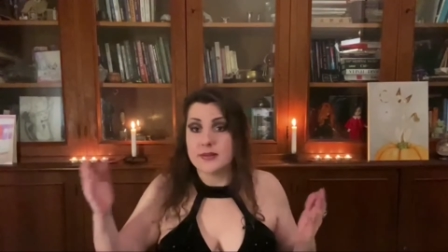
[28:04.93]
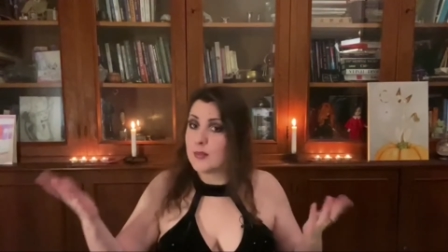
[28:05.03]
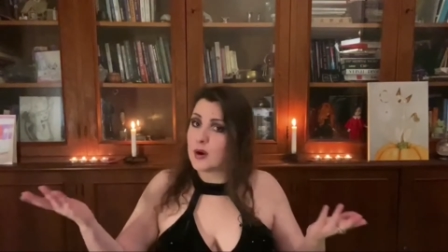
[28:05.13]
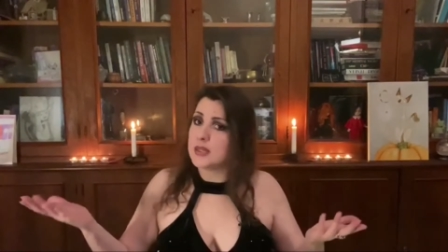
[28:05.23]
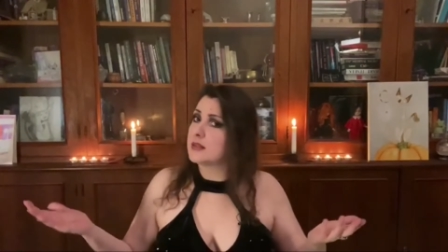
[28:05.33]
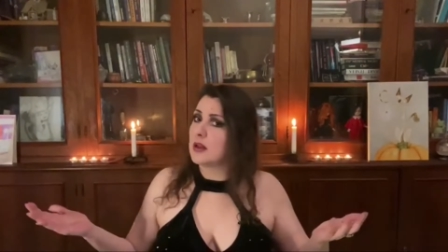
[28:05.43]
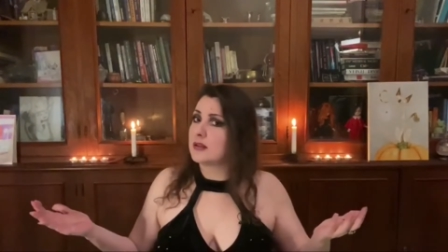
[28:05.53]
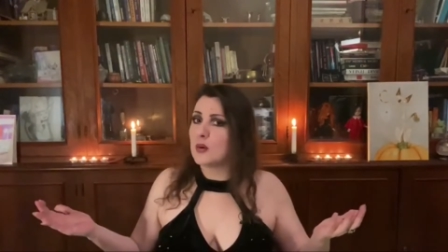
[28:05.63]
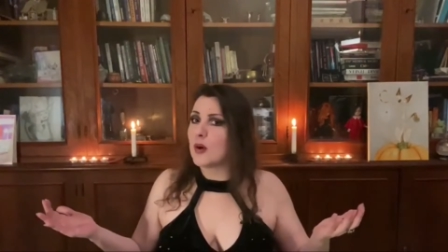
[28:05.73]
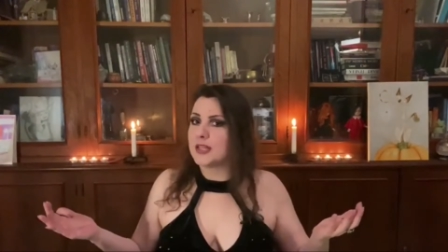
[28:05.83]
the more it's
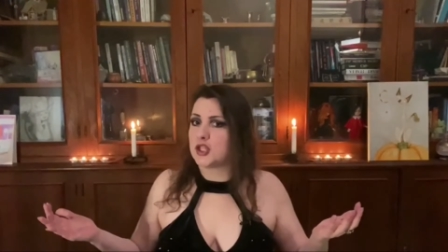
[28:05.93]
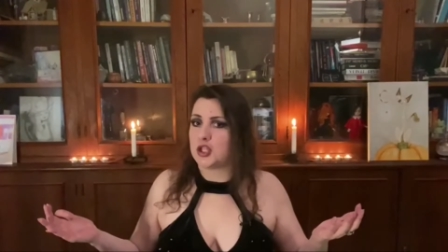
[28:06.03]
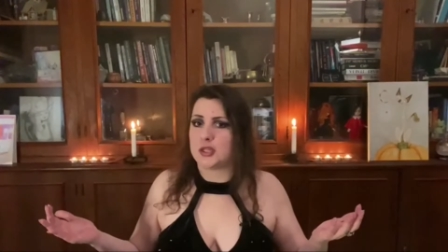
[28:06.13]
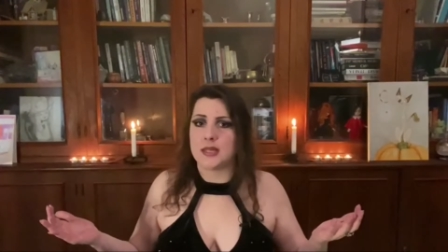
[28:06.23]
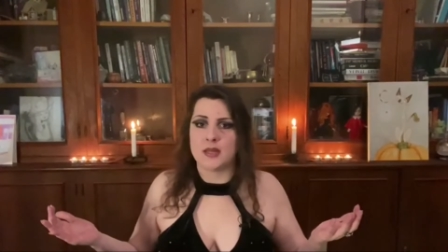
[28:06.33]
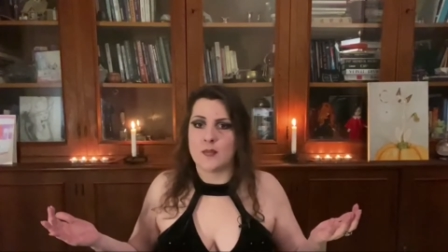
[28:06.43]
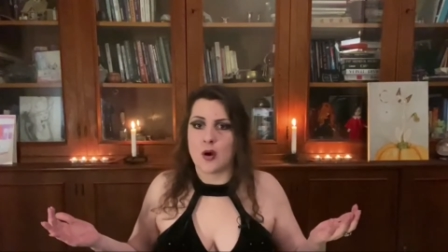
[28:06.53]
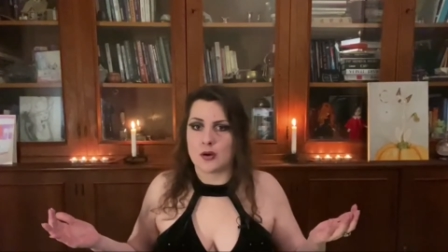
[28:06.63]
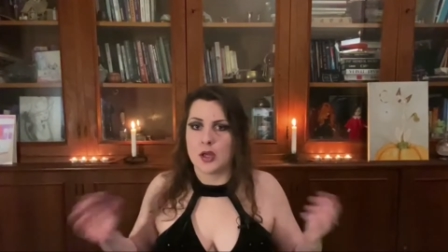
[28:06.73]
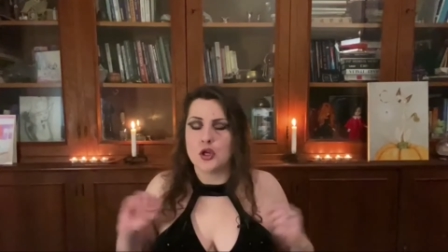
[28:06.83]
not a white sheet
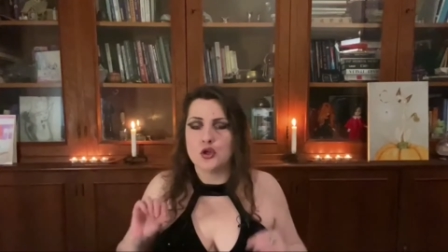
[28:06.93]
anymore.